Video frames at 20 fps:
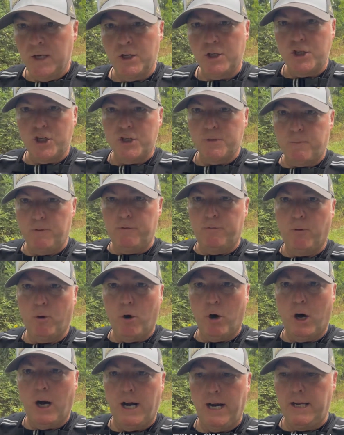Just
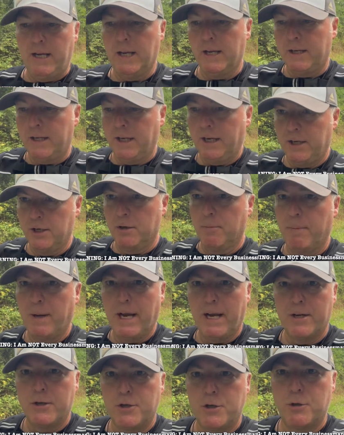before I get into
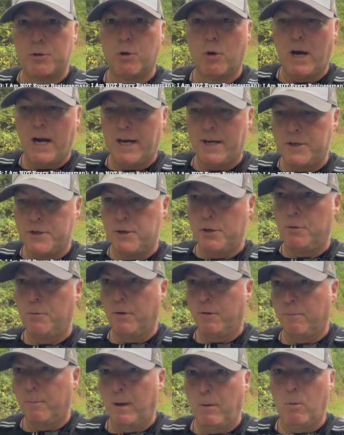bed and do gratitude
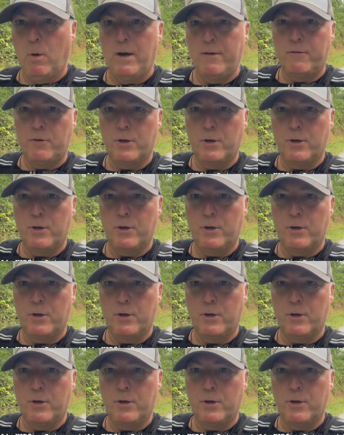with my wife,